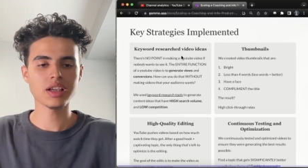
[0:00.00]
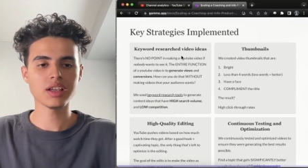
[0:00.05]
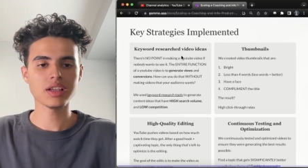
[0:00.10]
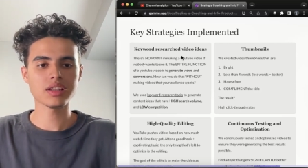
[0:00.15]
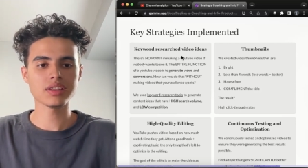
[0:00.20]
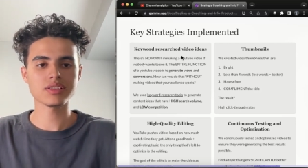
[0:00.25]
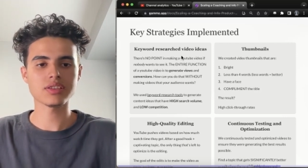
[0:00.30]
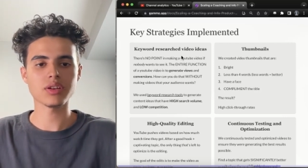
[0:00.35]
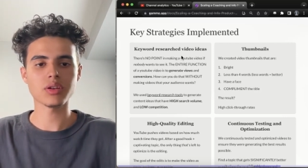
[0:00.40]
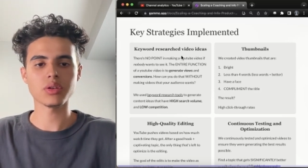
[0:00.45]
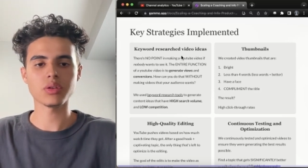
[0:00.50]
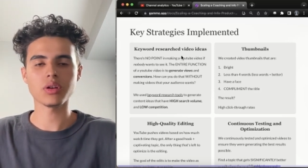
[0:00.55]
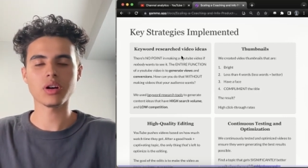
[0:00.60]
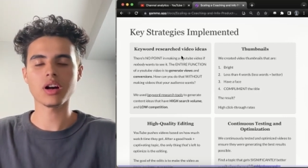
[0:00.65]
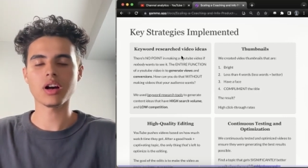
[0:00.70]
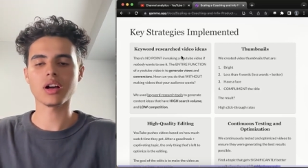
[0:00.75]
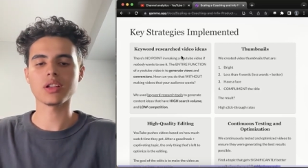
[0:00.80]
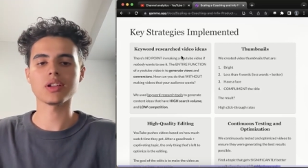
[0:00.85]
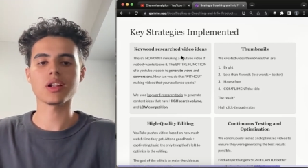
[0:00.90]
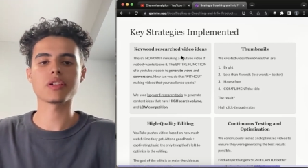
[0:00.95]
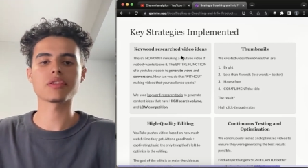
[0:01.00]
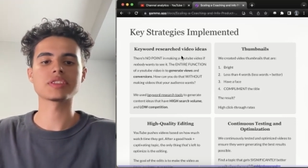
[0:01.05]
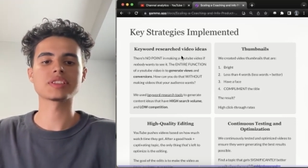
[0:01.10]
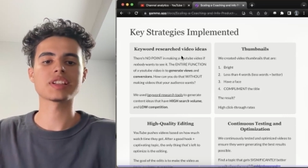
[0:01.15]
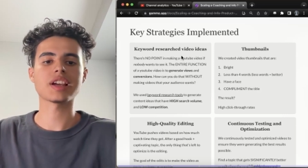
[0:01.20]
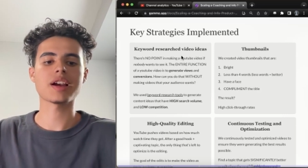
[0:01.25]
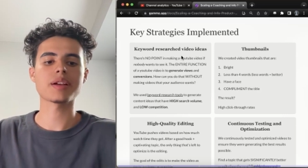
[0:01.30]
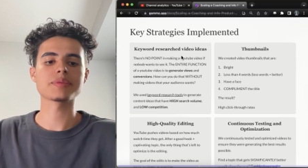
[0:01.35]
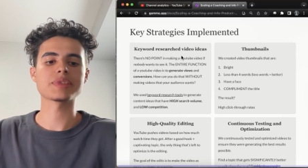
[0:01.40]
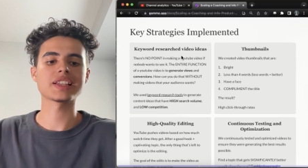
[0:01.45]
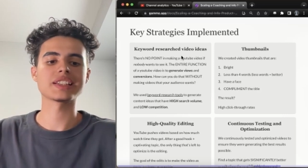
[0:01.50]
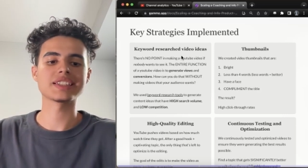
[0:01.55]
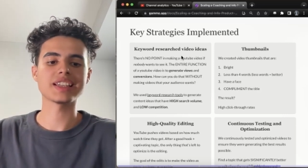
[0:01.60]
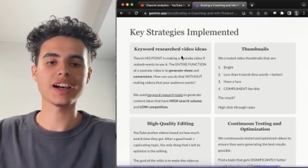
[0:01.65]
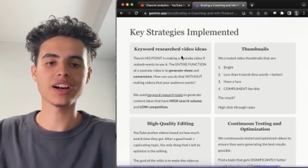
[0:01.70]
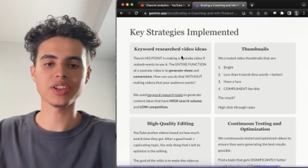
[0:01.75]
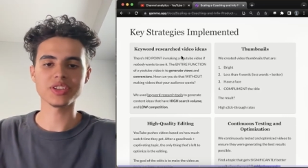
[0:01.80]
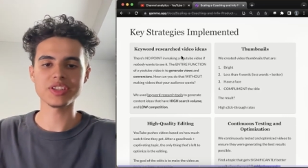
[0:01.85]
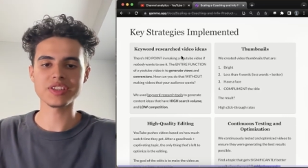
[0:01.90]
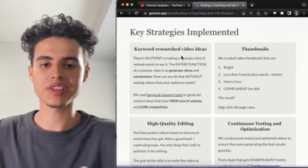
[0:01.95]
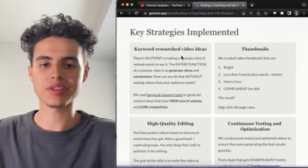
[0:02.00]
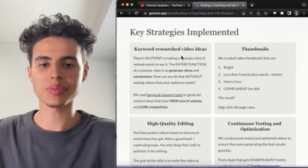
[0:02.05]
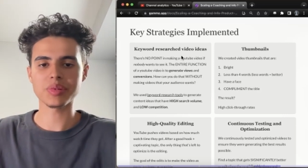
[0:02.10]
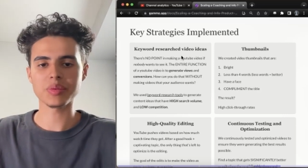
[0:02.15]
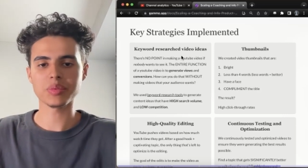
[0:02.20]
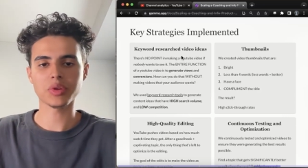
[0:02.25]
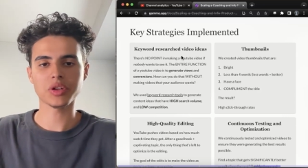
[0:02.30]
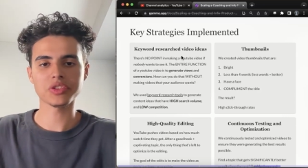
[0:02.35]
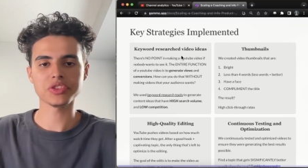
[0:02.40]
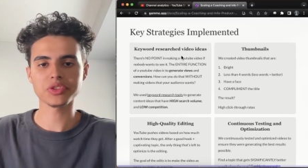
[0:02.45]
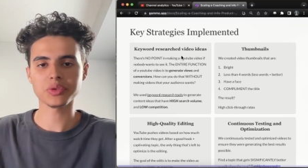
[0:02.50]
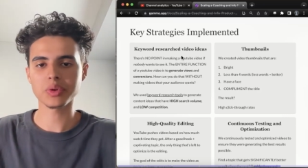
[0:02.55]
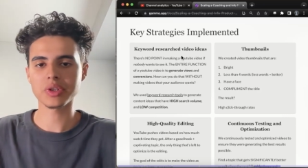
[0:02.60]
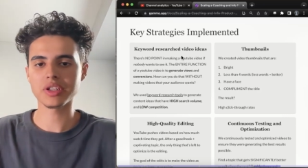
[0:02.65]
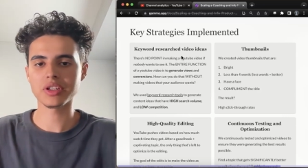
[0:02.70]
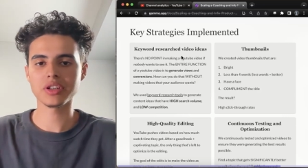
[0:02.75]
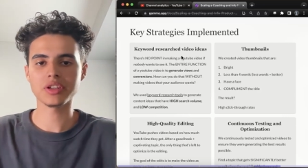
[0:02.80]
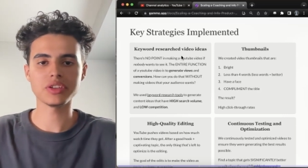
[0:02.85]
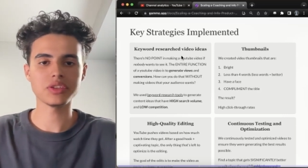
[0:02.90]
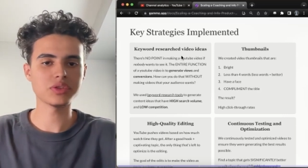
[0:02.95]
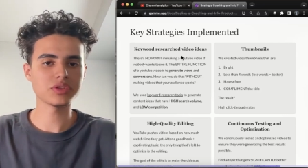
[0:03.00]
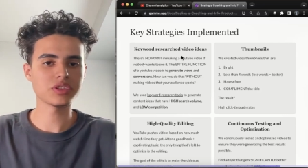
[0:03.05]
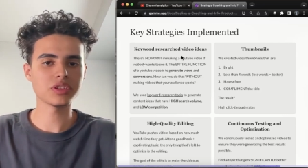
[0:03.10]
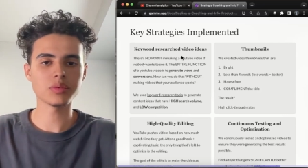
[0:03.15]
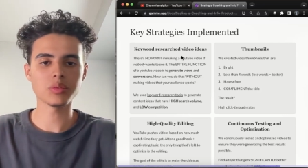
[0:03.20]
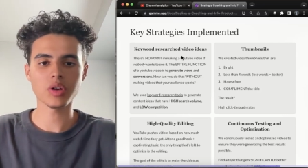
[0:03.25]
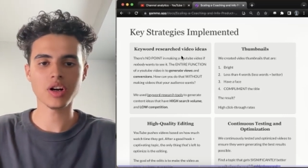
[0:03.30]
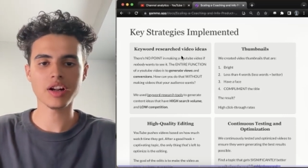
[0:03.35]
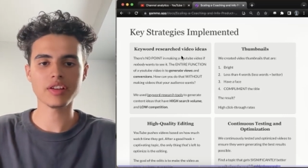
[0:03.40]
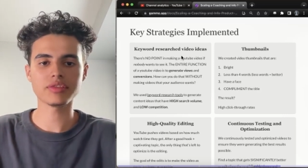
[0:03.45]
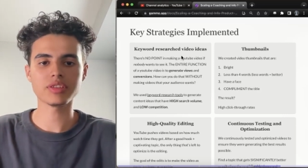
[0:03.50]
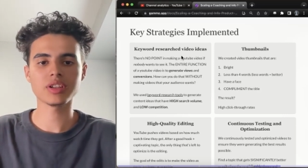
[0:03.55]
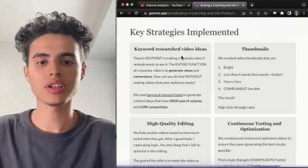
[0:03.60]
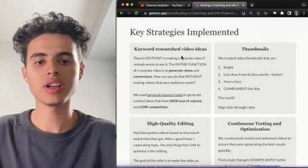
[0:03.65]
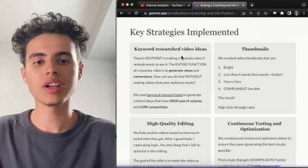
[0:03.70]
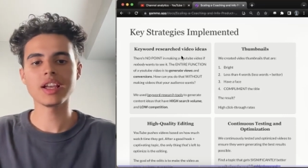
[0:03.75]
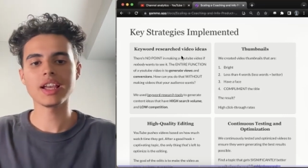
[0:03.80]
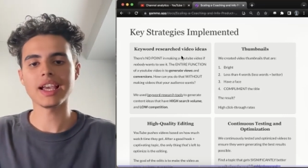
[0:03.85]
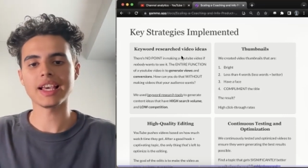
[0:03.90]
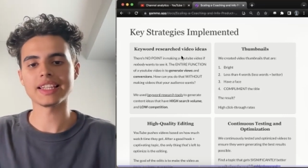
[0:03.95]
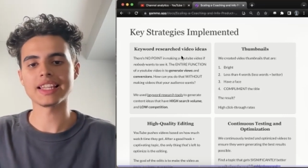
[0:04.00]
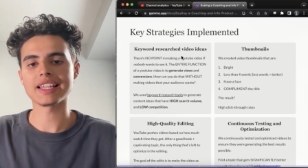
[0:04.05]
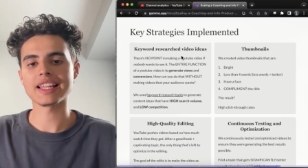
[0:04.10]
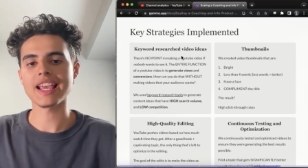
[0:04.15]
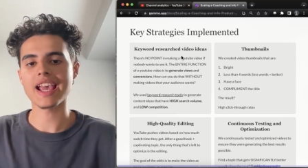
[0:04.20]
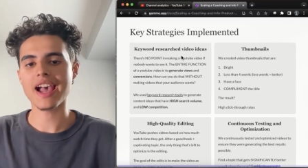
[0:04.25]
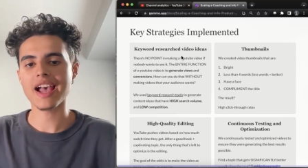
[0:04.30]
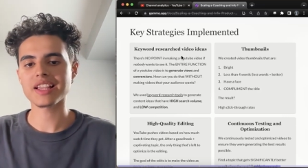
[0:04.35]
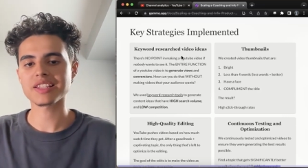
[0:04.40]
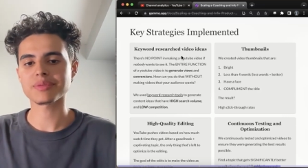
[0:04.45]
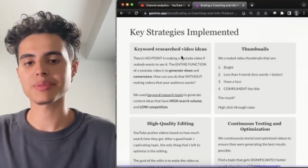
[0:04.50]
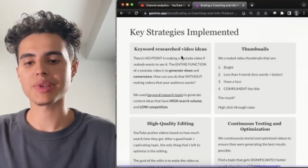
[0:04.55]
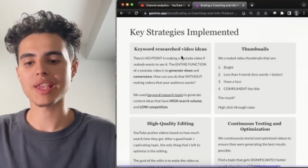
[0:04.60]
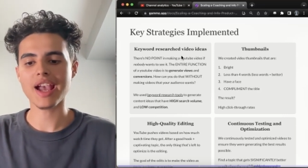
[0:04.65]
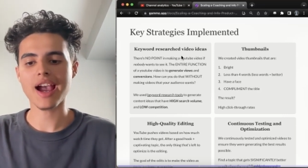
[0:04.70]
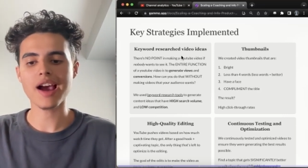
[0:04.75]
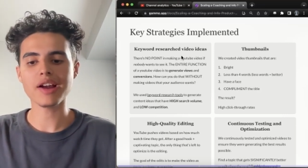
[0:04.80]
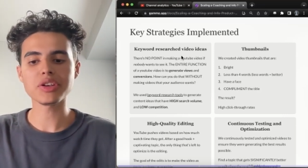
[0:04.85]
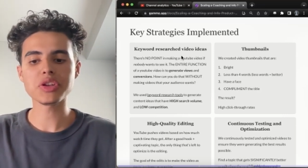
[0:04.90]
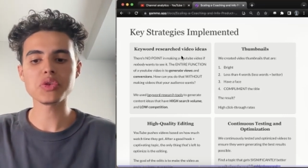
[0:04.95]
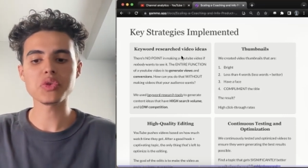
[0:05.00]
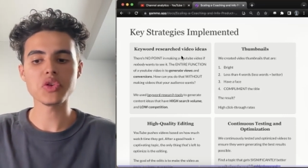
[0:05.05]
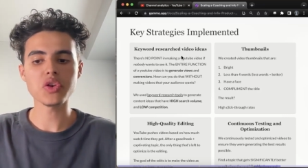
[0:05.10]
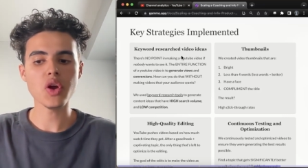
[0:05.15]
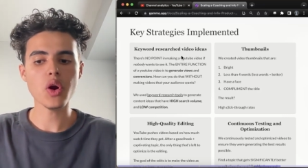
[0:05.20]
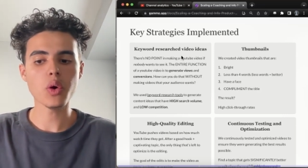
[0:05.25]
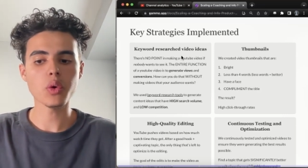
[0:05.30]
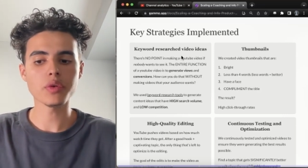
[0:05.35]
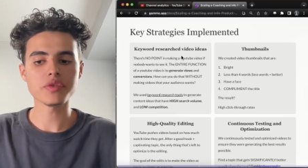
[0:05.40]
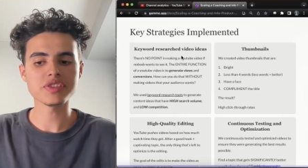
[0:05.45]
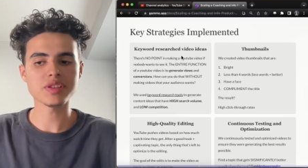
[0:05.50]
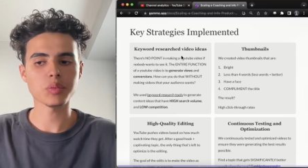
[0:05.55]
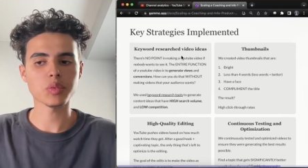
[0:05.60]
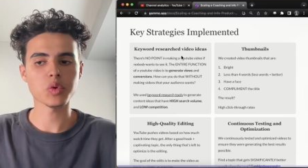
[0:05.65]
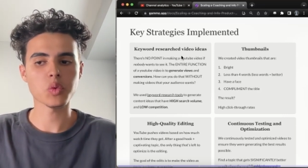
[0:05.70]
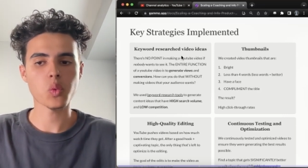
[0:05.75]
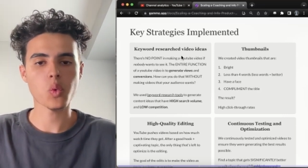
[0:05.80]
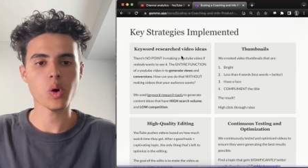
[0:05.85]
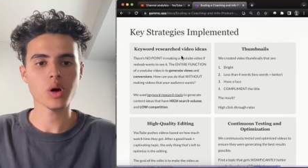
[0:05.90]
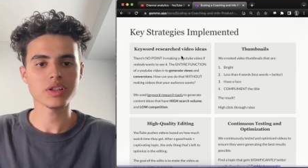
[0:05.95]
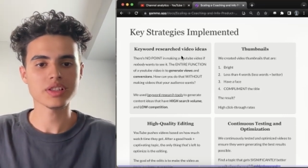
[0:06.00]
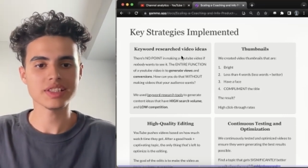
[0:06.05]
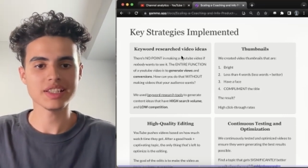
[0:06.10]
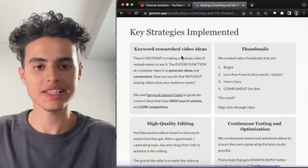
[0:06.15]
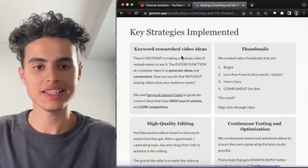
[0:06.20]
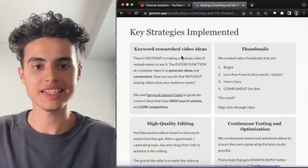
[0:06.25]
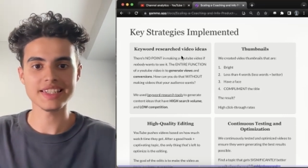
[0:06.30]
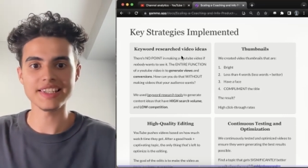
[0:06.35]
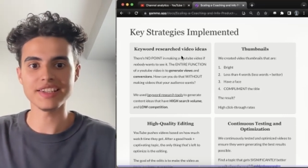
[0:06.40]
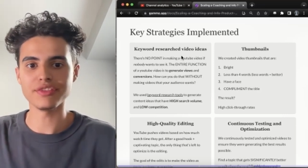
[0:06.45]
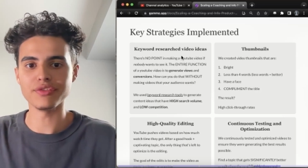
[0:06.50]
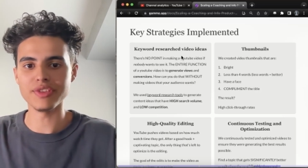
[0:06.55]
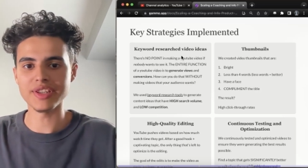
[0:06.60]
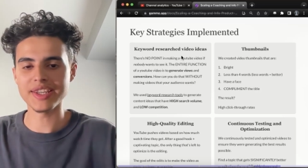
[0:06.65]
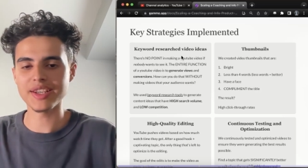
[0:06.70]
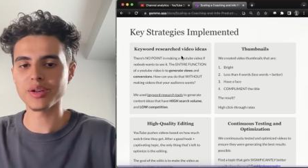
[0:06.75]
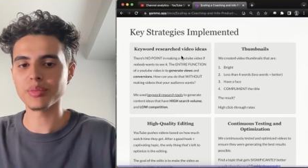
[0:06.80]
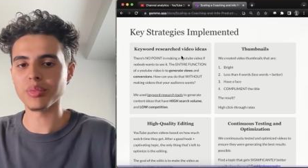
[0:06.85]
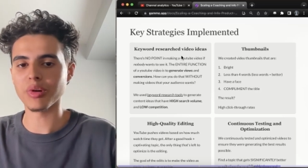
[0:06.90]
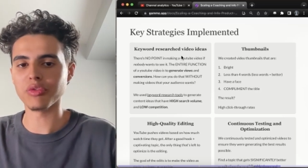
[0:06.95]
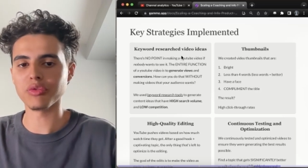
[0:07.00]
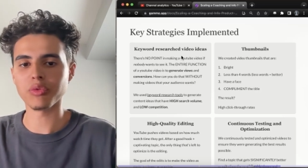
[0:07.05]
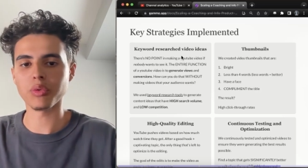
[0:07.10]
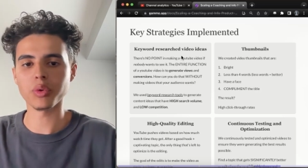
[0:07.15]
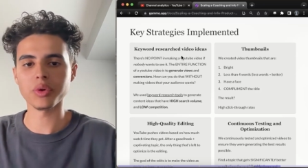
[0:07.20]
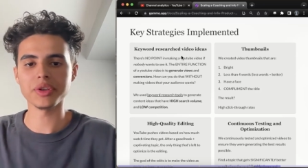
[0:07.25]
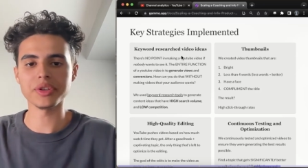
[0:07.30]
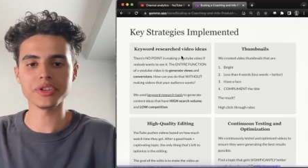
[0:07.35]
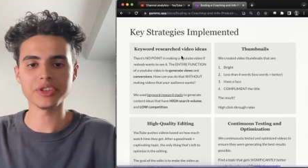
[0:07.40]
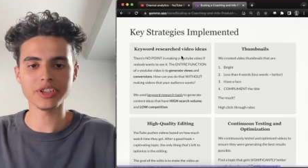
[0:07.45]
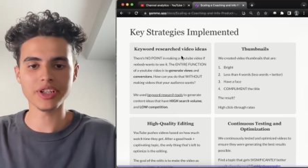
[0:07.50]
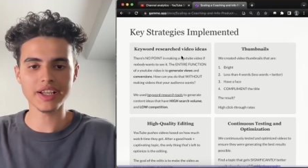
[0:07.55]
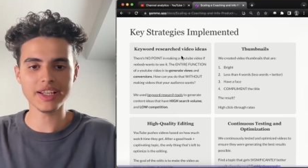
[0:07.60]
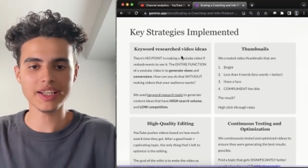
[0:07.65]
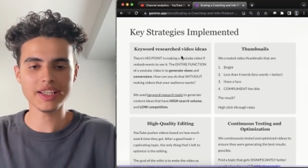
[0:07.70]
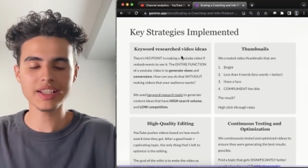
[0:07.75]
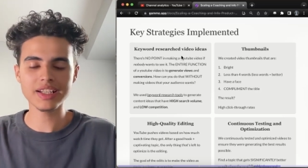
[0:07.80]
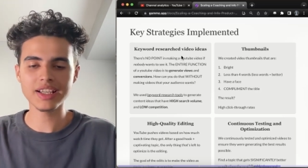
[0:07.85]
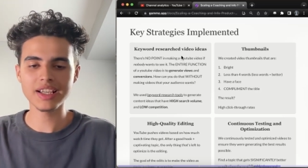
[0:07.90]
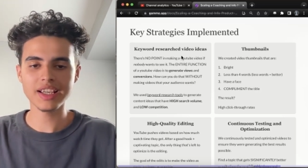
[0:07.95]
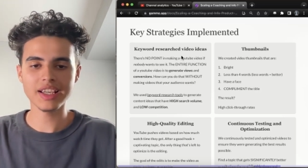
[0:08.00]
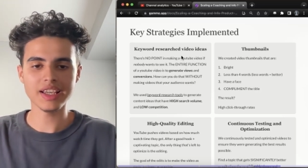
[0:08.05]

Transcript: So a lot of the times I tell this to people on Twitter, YouTube, whatever, and then they ask me, how do you know if someone wants to see a video before you create it?